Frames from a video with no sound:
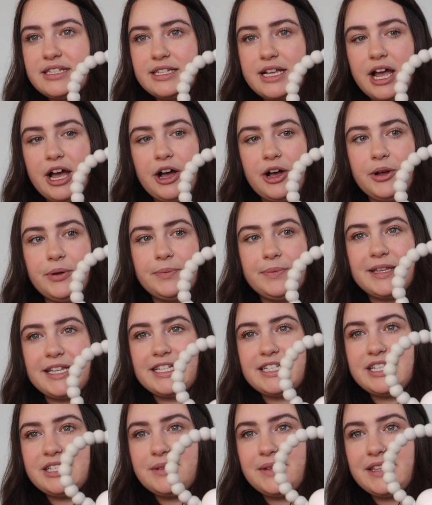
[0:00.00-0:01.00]
So, but
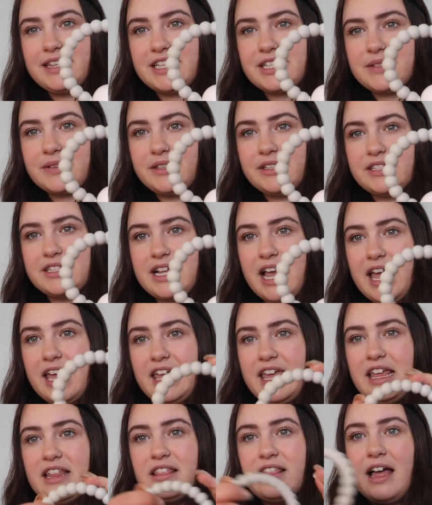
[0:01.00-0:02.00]
this is what this one looks
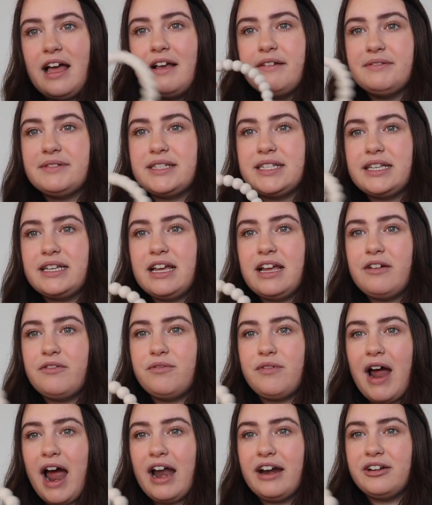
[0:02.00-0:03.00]
like. He loves, it
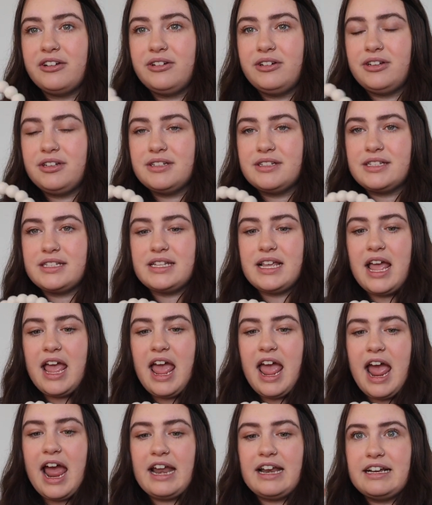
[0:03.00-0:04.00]
rattles,
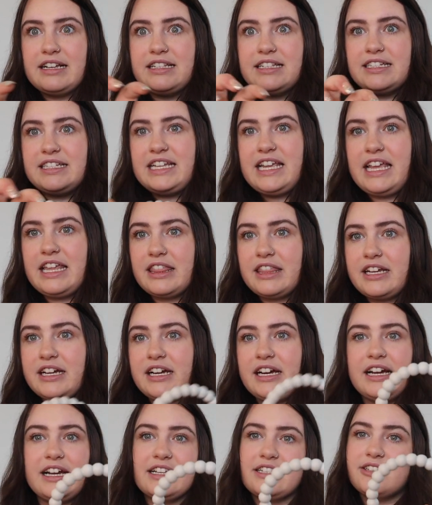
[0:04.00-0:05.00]
and it's a
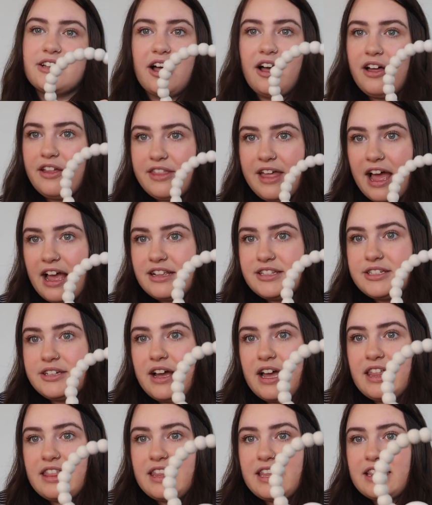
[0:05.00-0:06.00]
teether, and it's all that. So
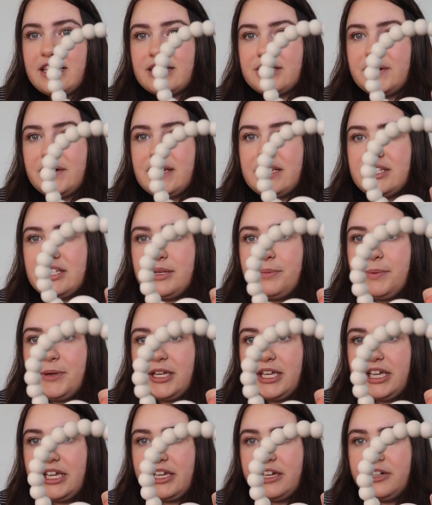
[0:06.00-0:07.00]
I think this one is
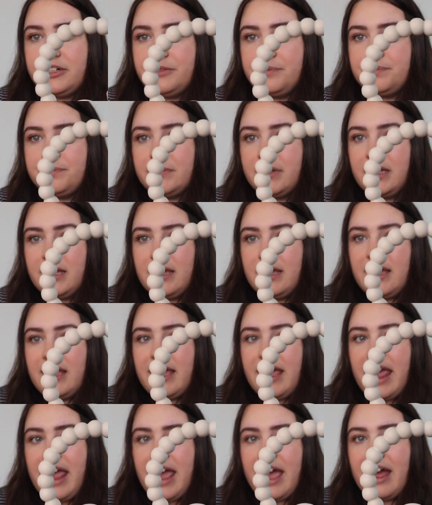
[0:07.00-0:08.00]
super cute,
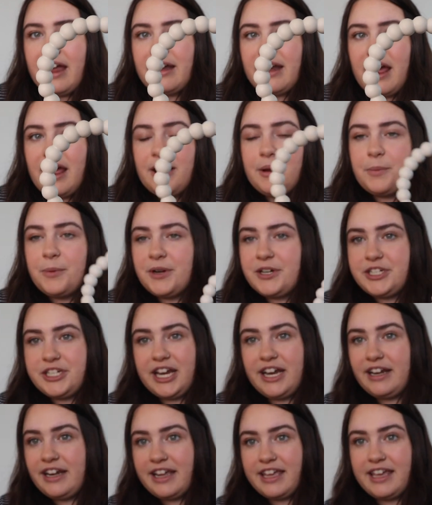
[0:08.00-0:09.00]
and I
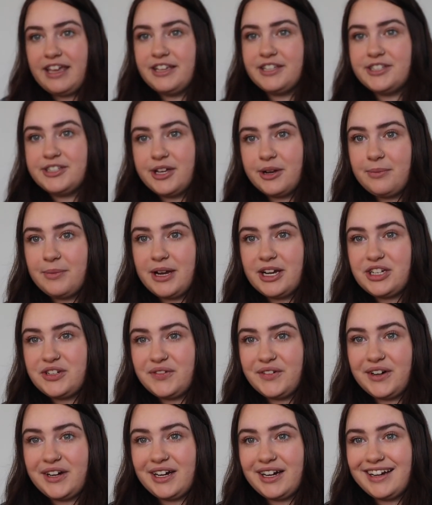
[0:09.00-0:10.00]
appreciate Nikki so much
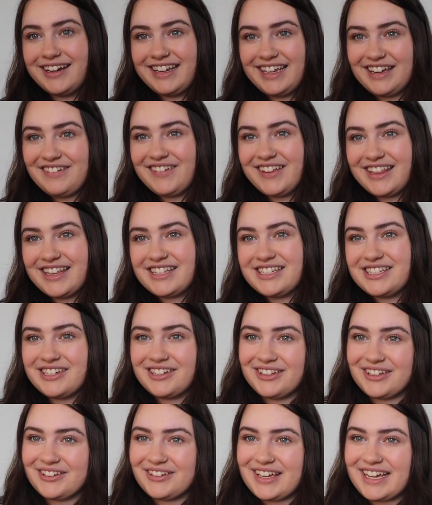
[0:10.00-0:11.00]
for giving this
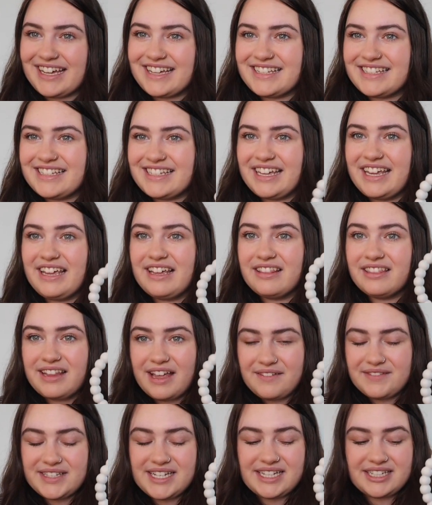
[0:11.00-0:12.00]
to Lucas. He
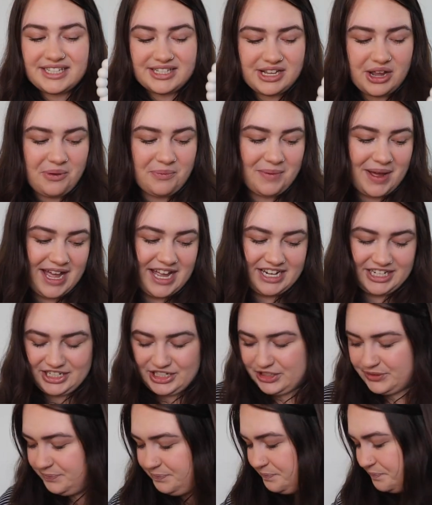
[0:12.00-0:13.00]
loves it so
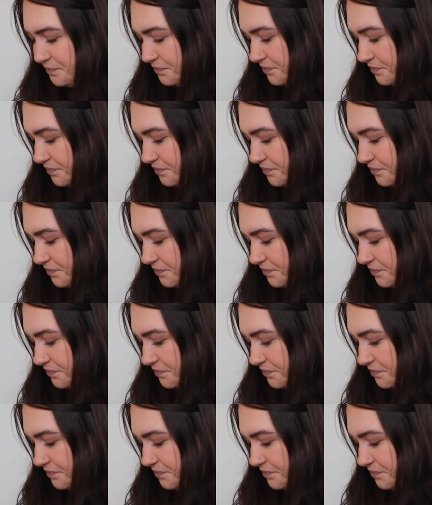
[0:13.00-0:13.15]
much.